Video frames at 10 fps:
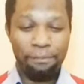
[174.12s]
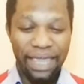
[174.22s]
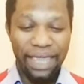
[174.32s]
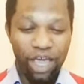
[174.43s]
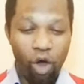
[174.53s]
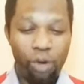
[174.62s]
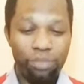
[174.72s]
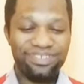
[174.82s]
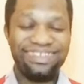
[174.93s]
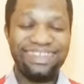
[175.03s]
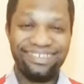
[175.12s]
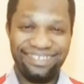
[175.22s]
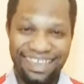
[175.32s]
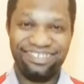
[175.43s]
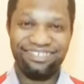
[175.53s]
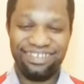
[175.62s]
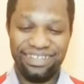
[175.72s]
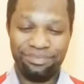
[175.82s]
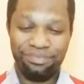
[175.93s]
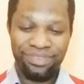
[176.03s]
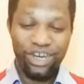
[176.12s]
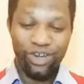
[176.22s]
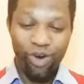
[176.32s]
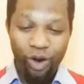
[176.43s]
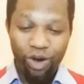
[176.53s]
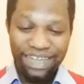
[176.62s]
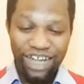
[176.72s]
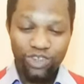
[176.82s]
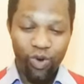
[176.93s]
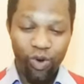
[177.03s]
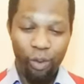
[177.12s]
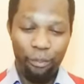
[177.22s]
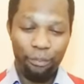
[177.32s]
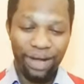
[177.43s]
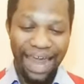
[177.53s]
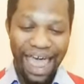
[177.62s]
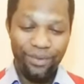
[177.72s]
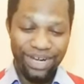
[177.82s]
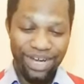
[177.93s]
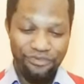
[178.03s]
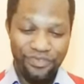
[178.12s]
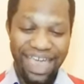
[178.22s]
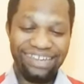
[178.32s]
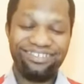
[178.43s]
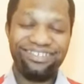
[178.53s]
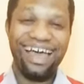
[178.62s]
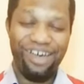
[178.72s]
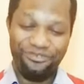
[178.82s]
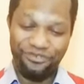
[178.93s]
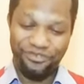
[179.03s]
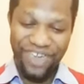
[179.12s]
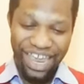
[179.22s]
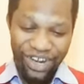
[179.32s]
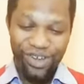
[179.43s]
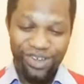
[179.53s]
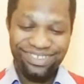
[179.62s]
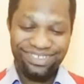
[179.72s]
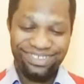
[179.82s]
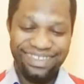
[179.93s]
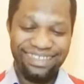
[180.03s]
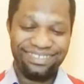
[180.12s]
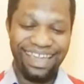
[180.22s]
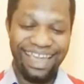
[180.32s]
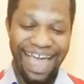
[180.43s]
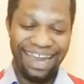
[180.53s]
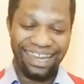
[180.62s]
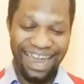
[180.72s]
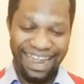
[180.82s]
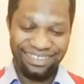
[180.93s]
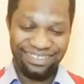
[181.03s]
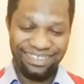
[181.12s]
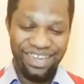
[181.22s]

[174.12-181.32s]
becomes necessary in order to comply with the federal and various state guidelines